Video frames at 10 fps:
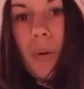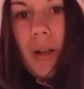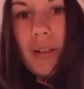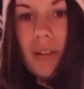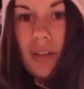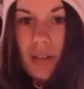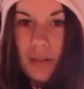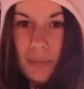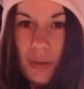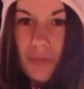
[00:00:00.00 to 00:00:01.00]
Well,
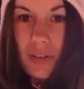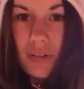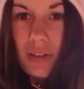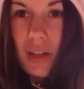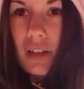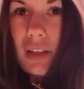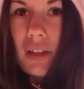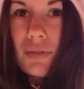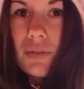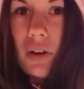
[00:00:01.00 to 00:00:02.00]
my favorite, I
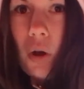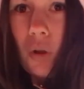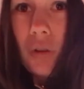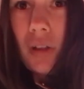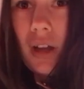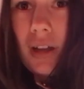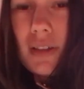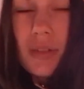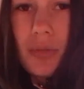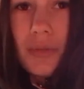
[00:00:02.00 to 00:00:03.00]
love all
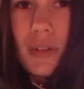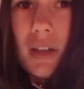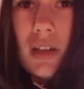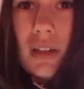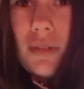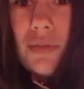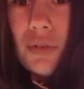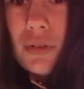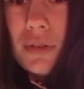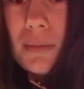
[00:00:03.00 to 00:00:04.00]
kinds of
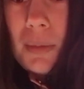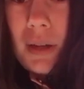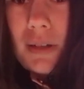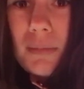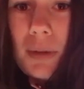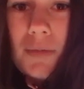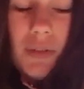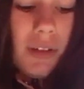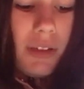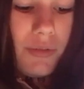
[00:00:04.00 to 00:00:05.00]
food, but my
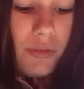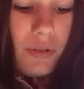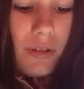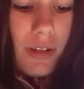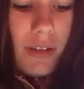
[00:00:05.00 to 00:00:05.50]
favorite food